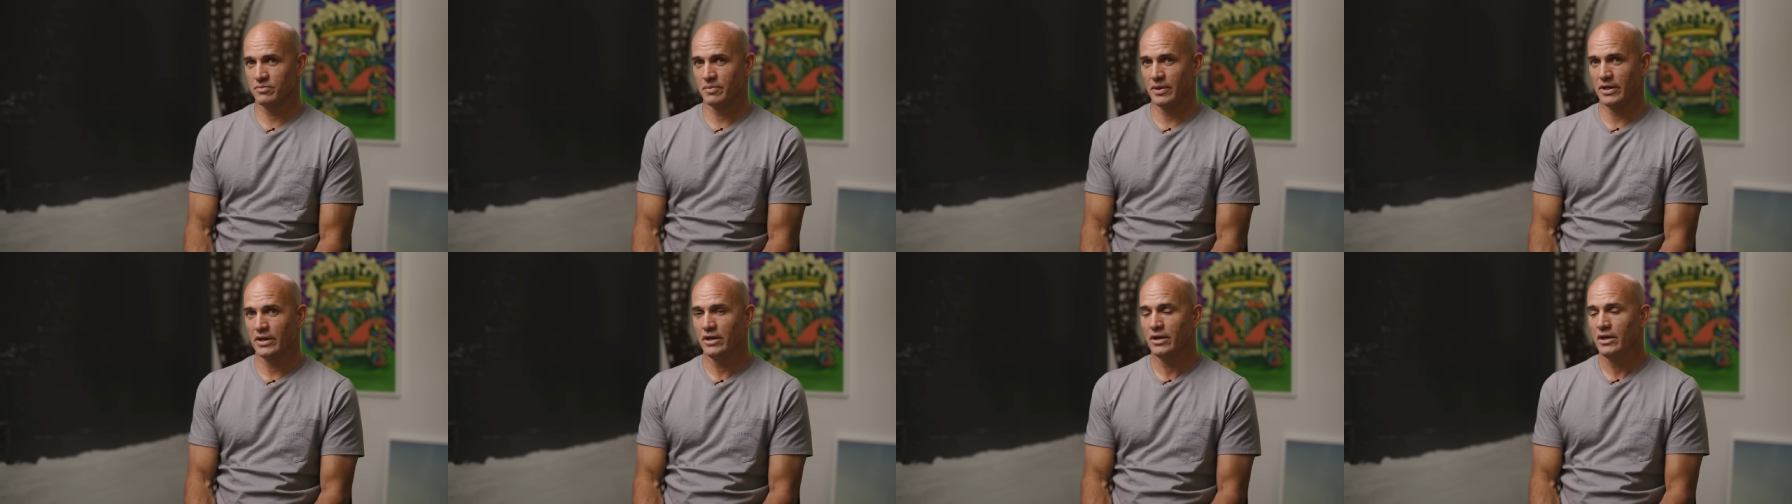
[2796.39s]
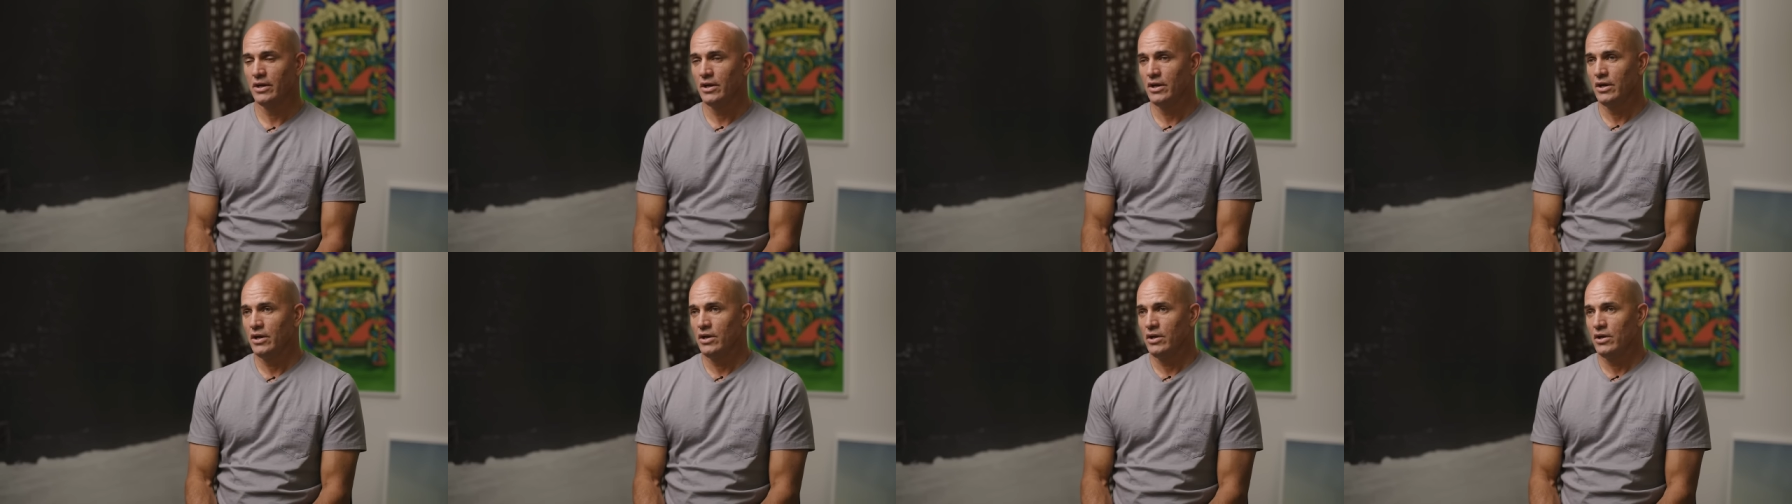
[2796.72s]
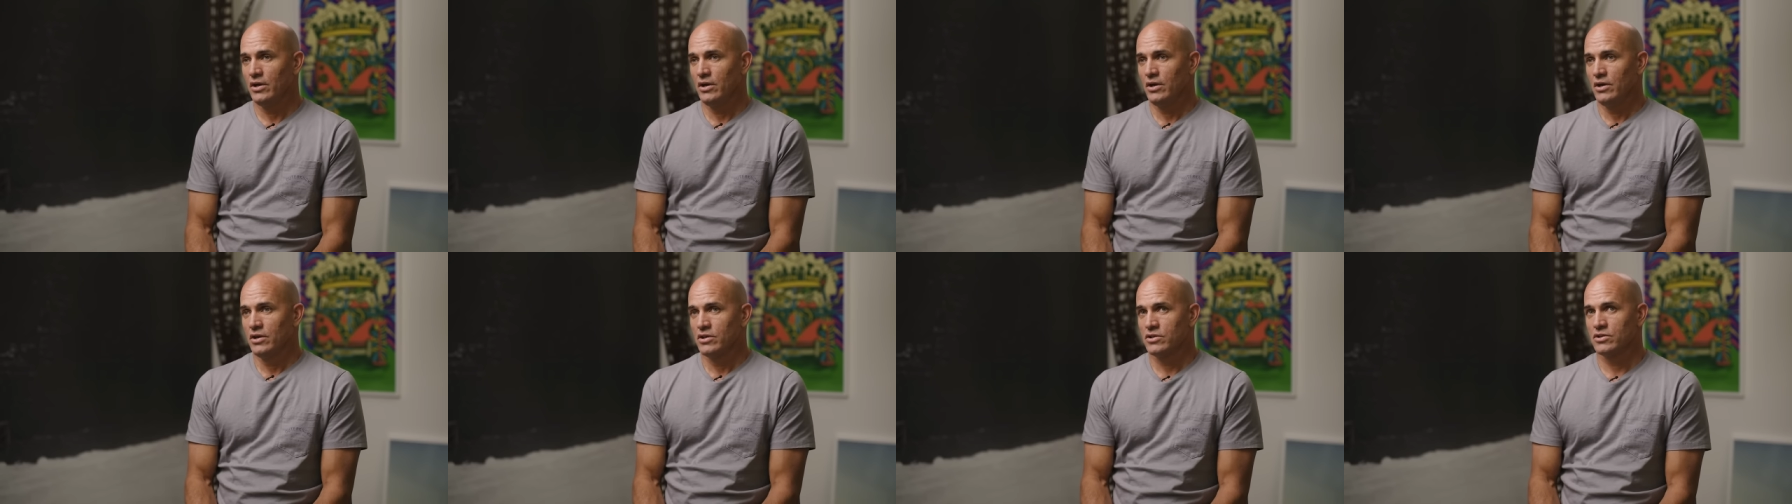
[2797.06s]
But
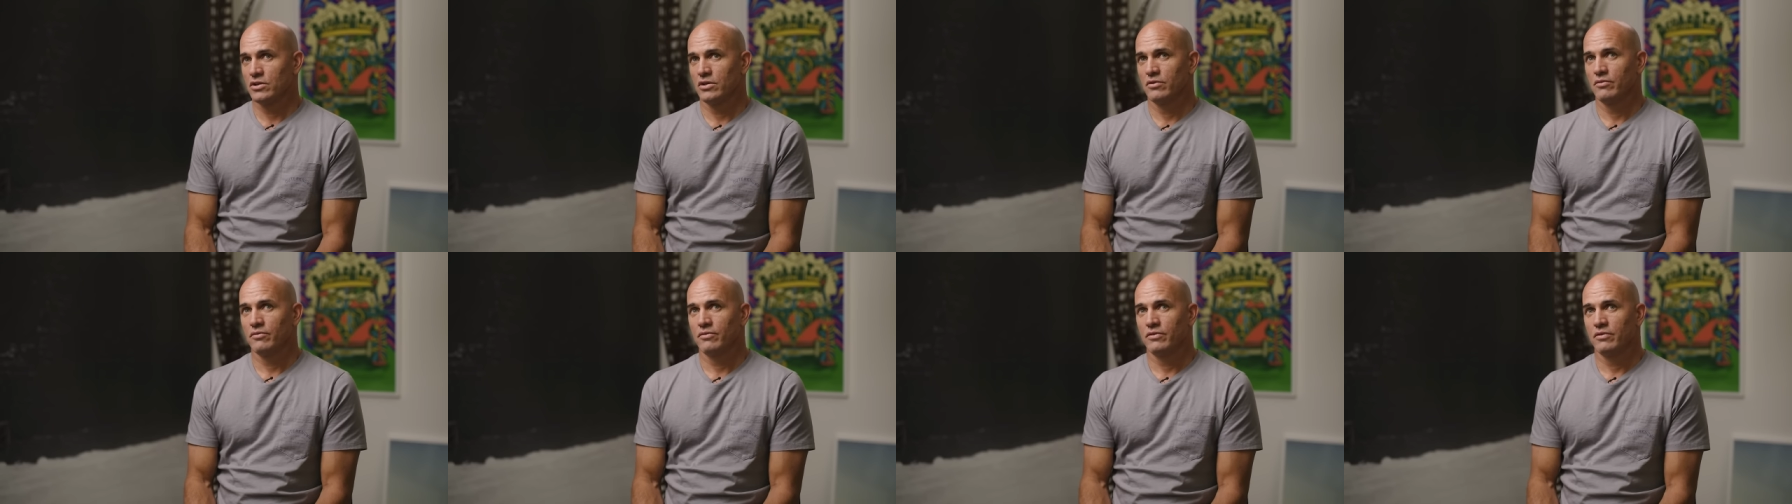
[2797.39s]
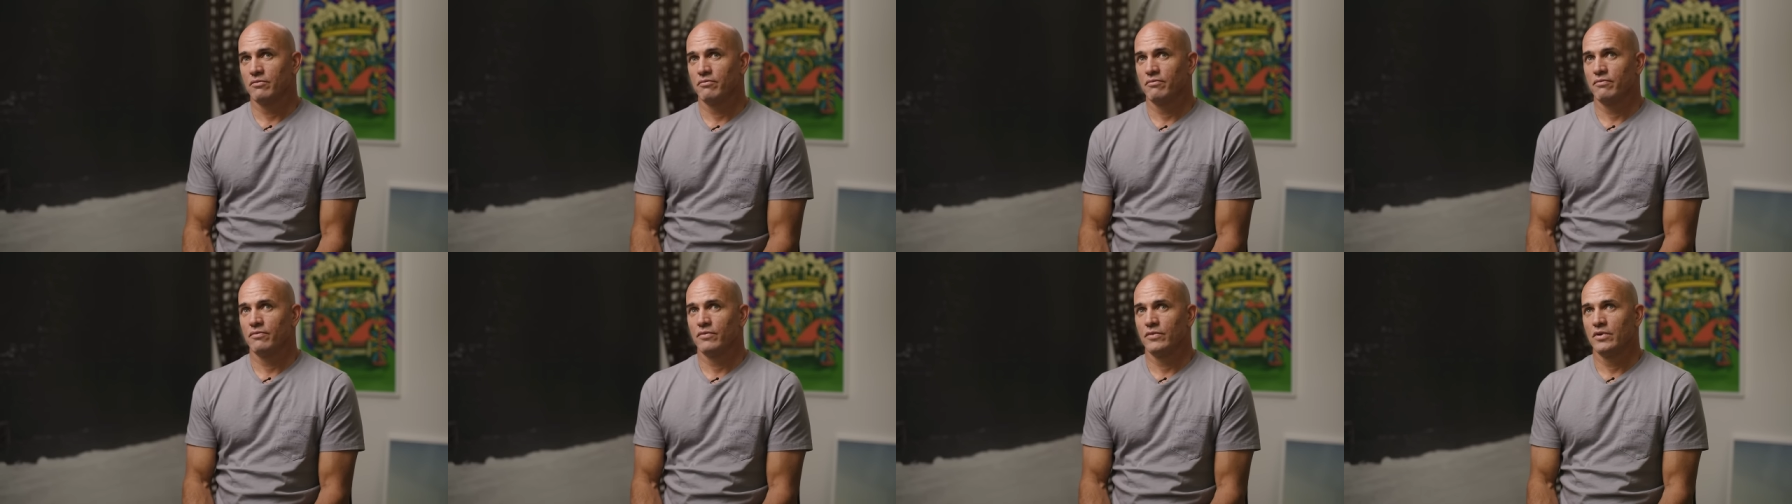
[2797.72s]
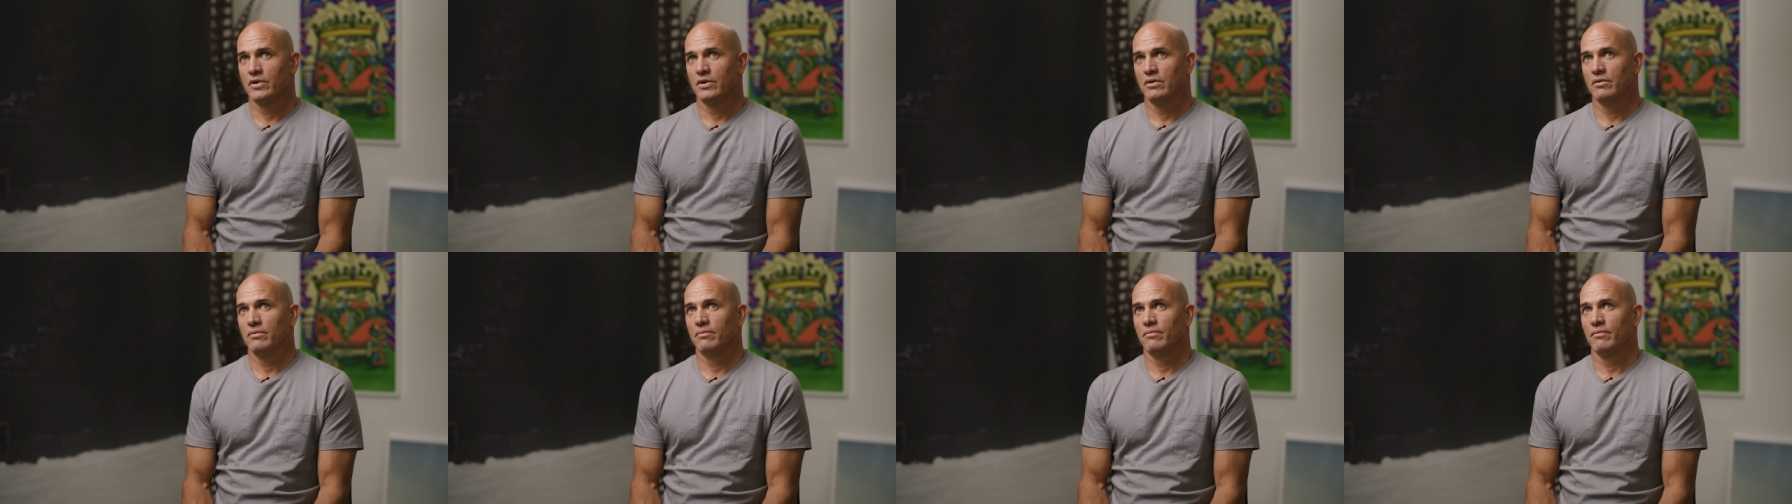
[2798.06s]
so the the,
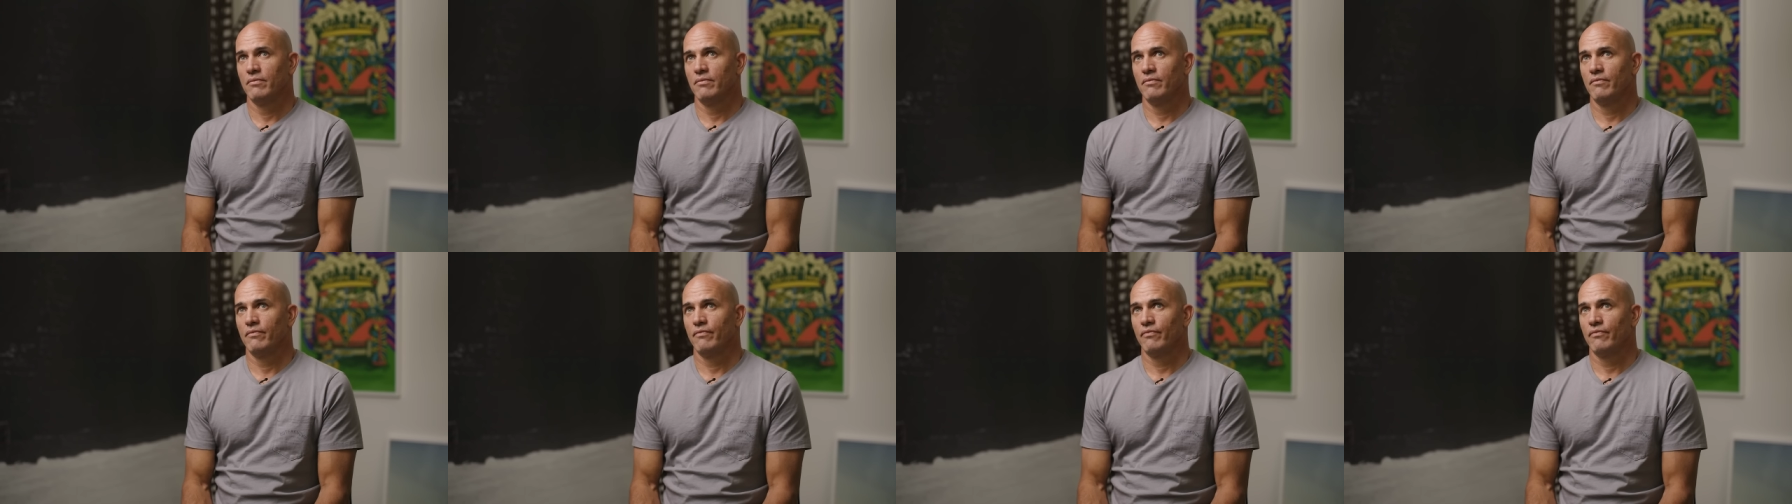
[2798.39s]
the,